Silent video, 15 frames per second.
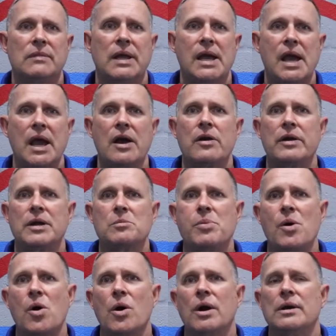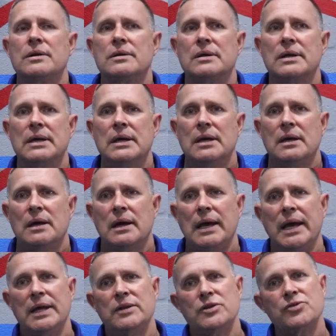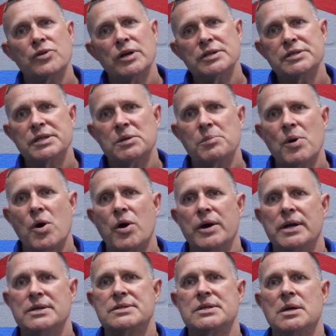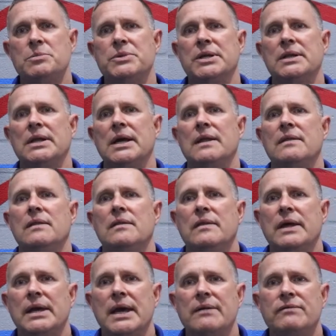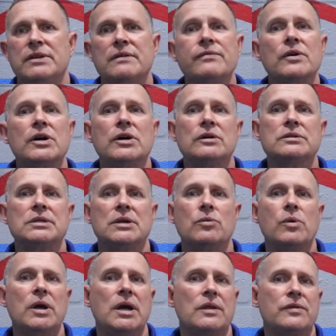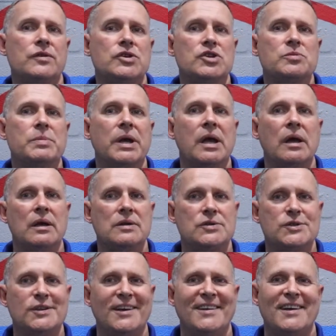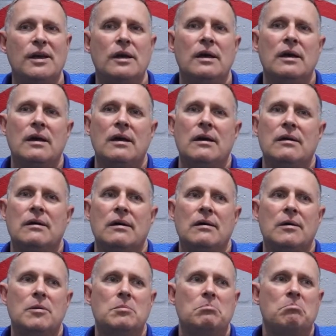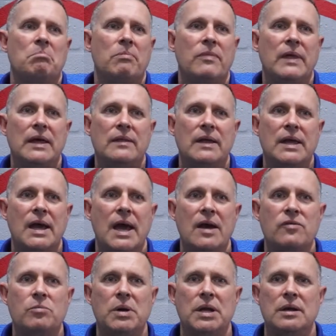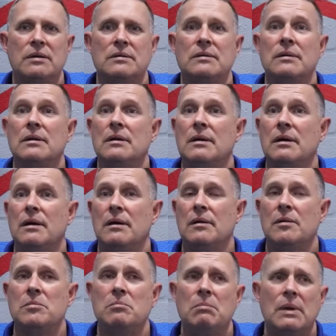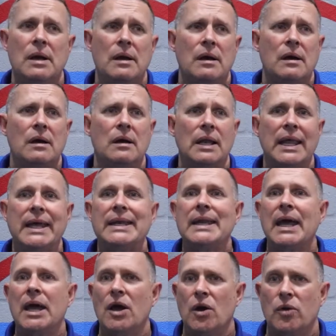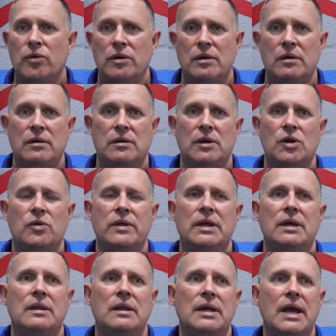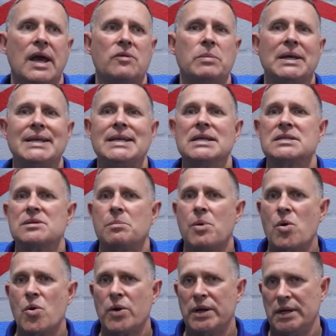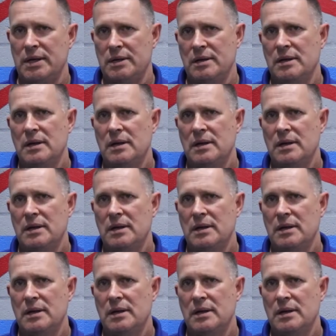caring part and the trusting part is something that they have difficulty with, just because that they have been let down. You know, they have been disappointed.